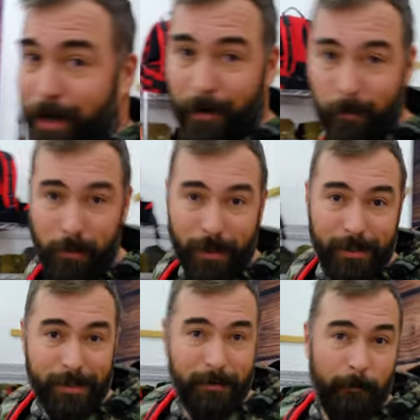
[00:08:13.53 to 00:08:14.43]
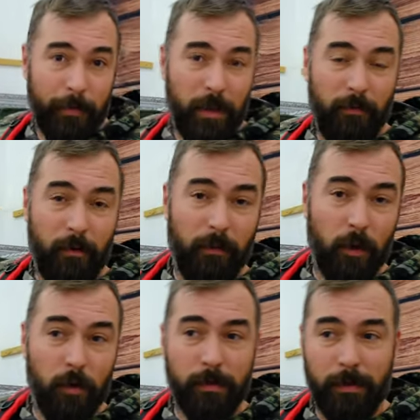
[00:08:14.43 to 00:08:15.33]
I'll replace it. If you
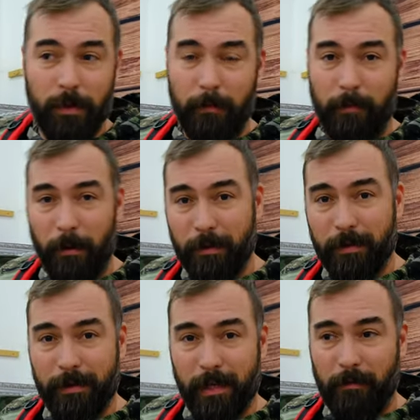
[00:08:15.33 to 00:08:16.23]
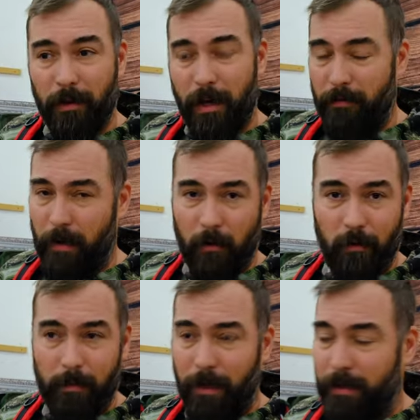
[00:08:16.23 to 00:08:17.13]
use the components to save a life, I'll
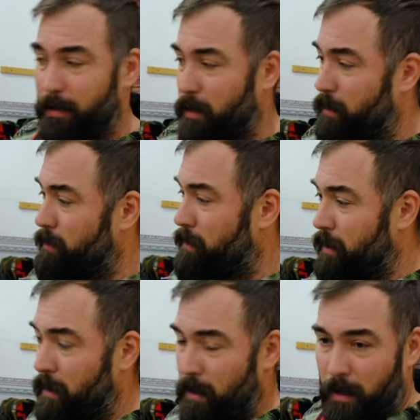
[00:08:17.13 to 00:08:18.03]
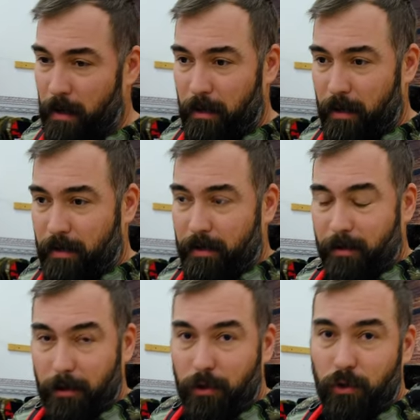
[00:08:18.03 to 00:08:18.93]
replace those. This
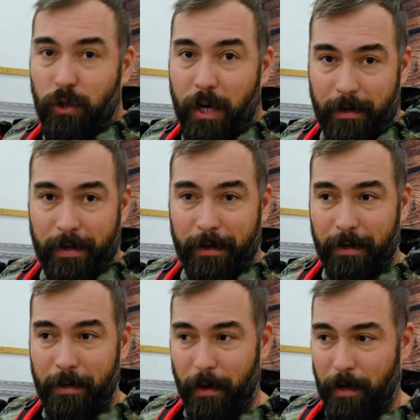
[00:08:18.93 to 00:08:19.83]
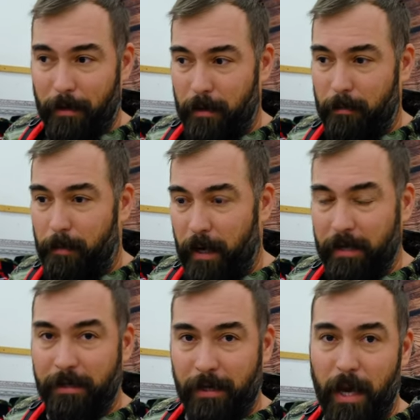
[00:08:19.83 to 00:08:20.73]
is legit like the
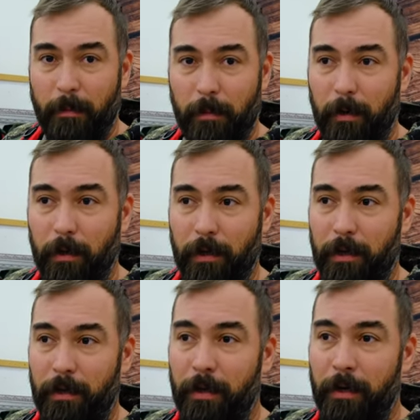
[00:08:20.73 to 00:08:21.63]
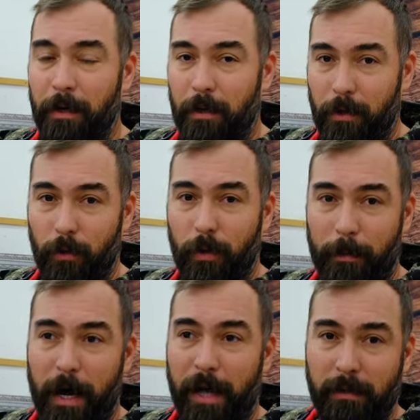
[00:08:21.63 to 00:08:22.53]
best capability that you could
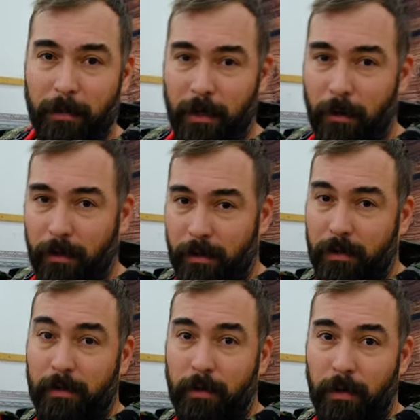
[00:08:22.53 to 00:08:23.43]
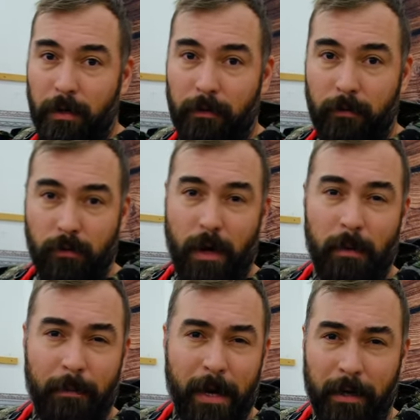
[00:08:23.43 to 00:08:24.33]
possibly own as a civilian for
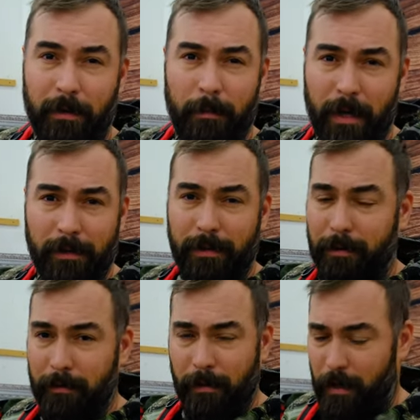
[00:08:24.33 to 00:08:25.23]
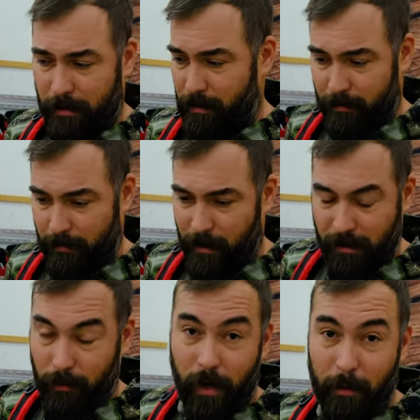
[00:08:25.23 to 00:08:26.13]
trauma medicine. It's it's
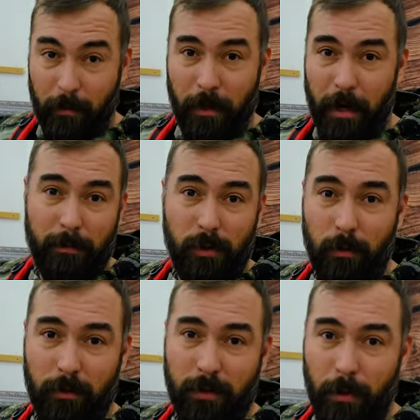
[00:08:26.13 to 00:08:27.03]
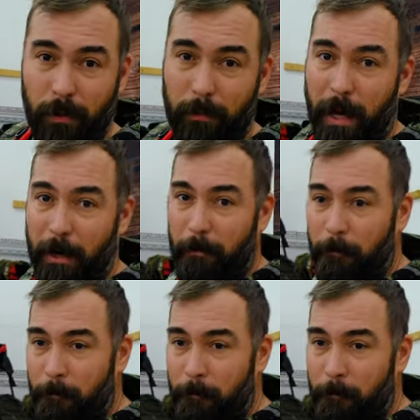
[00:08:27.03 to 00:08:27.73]
incredible, and I'm super stoked about it.